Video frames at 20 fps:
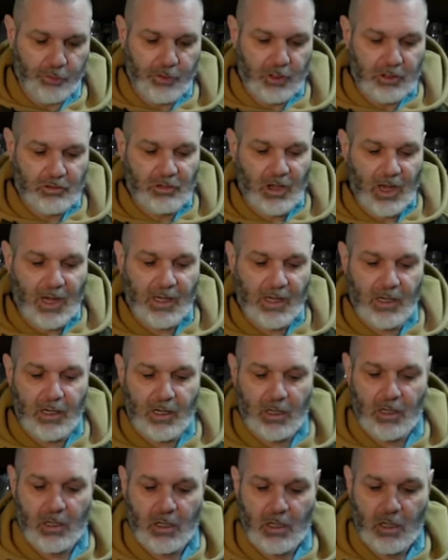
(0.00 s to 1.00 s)
the
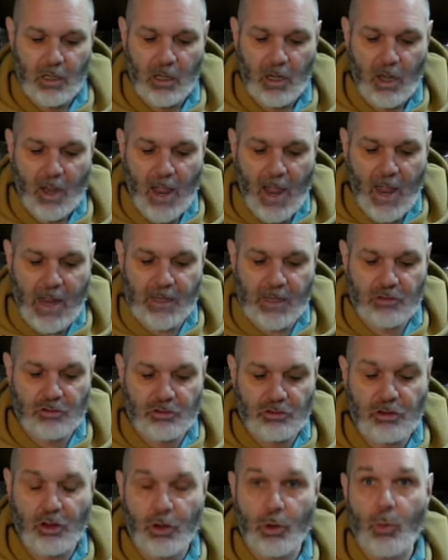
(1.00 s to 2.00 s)
Tank
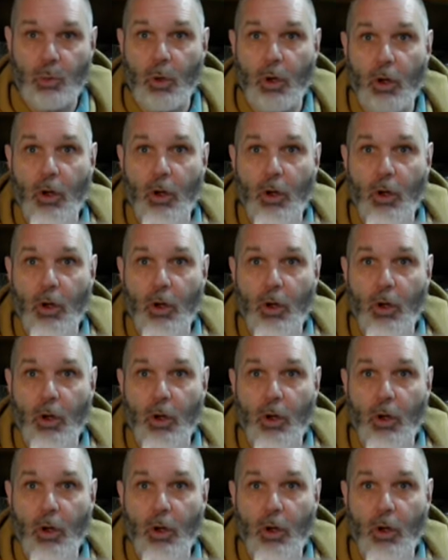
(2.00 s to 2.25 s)
X2